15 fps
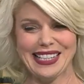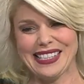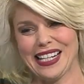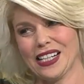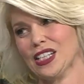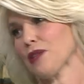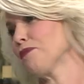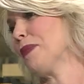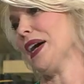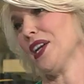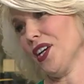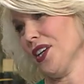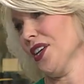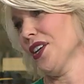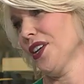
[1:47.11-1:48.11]
it's actually
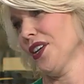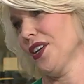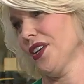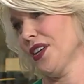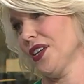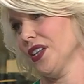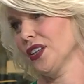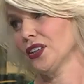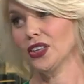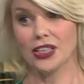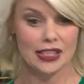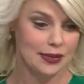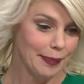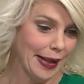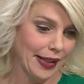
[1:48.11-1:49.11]
better,
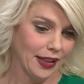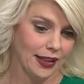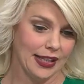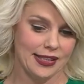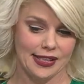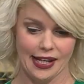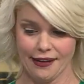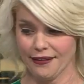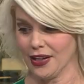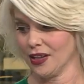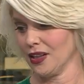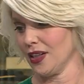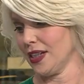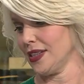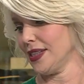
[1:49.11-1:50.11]
looks better, it's
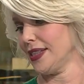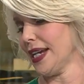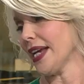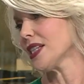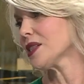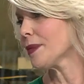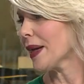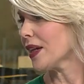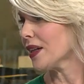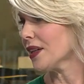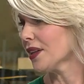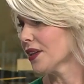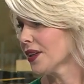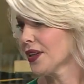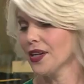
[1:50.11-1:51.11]
heavier, it stays
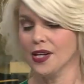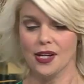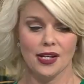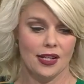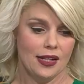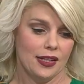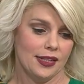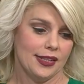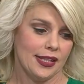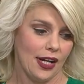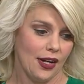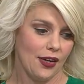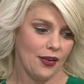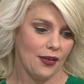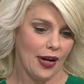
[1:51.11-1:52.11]
better. Good.
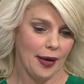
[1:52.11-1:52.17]
So